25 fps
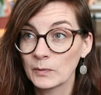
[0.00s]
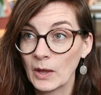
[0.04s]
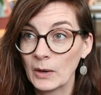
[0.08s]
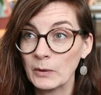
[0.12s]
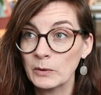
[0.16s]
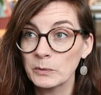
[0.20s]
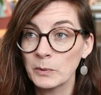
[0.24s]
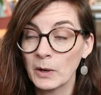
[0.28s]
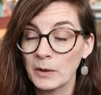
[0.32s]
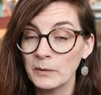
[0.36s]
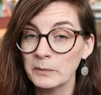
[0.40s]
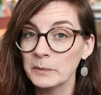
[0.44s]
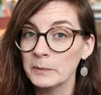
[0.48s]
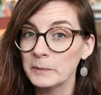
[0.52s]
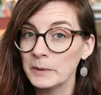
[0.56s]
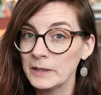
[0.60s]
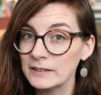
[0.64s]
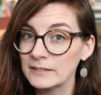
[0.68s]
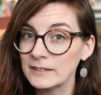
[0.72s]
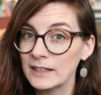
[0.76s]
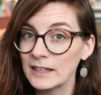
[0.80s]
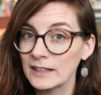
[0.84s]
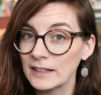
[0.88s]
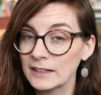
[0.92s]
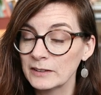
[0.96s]
I would probably
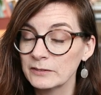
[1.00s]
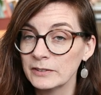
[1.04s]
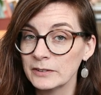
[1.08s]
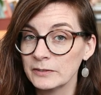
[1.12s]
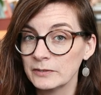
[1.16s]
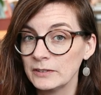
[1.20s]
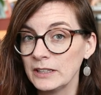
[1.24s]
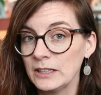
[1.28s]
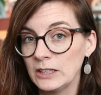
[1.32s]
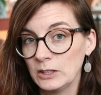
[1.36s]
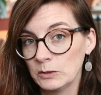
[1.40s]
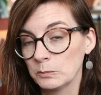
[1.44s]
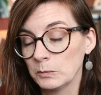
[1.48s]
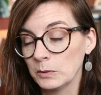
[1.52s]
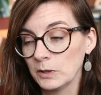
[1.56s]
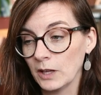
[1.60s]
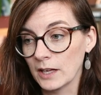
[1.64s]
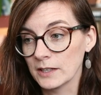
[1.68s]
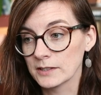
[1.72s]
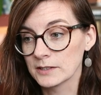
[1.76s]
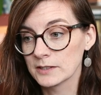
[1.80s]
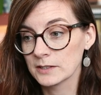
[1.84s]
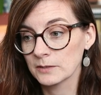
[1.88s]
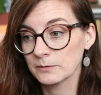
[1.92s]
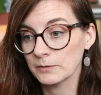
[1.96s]
say like 15
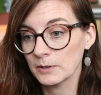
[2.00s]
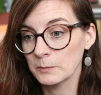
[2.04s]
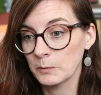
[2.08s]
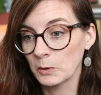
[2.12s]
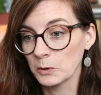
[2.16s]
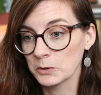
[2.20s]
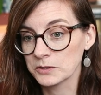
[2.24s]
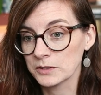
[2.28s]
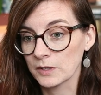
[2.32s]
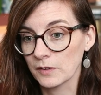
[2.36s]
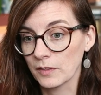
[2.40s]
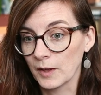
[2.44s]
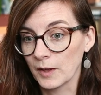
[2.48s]
plus for most